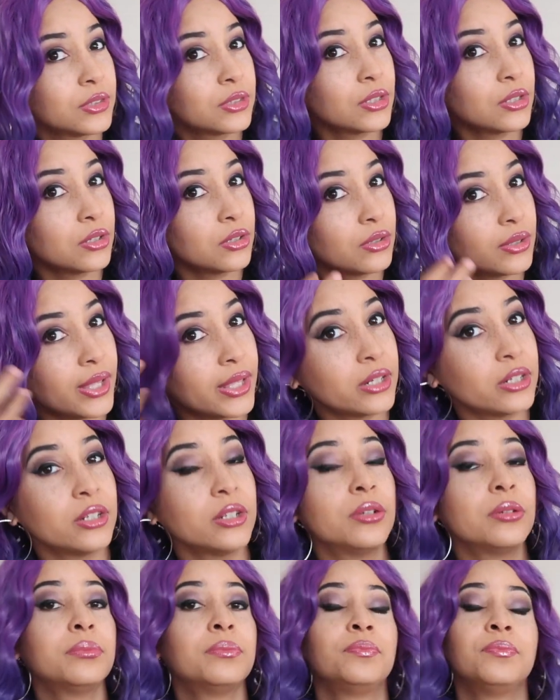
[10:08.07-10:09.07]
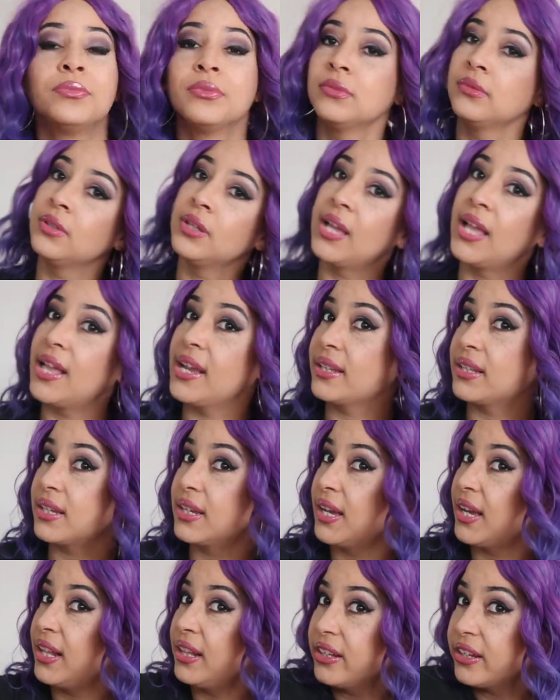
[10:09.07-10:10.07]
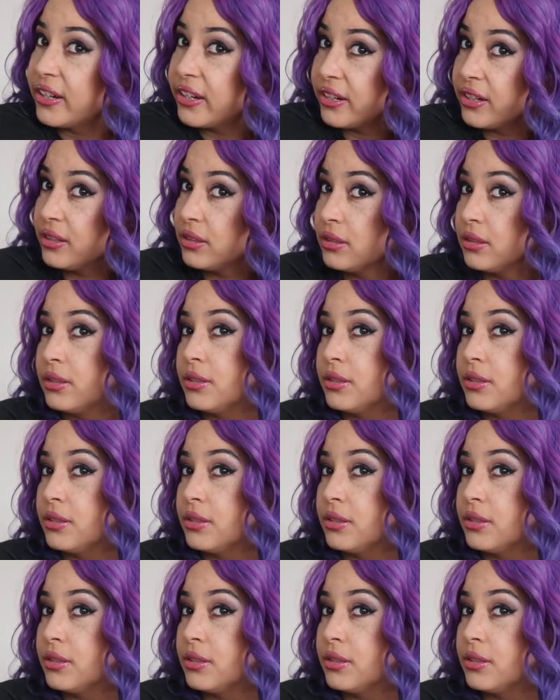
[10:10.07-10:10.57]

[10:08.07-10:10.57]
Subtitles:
So I don't know. I like the color.